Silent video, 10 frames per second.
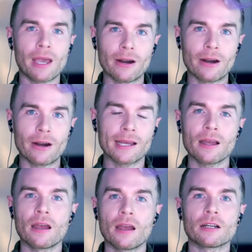Mary,
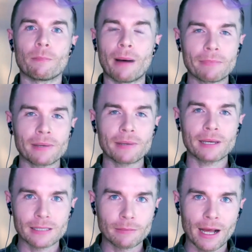bumping
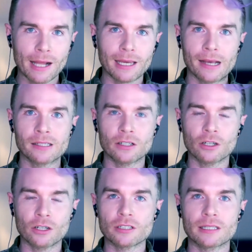this email in case it
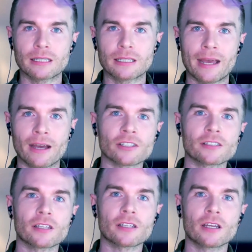got lost in the
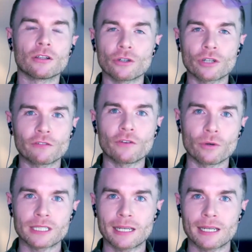chaos. Looking
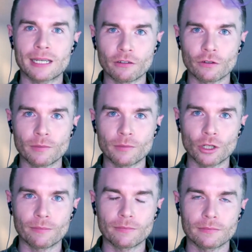forward to hearing from you,
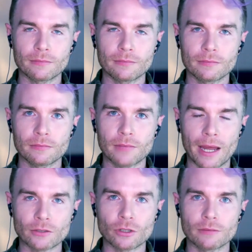
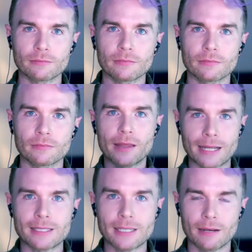Andrew.
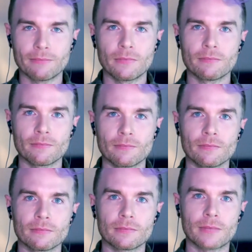That's it.
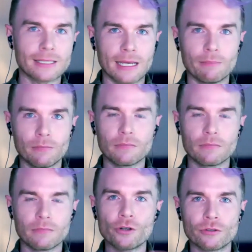That's it.
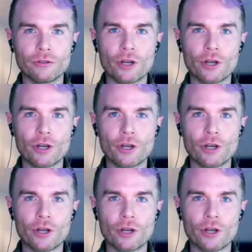No,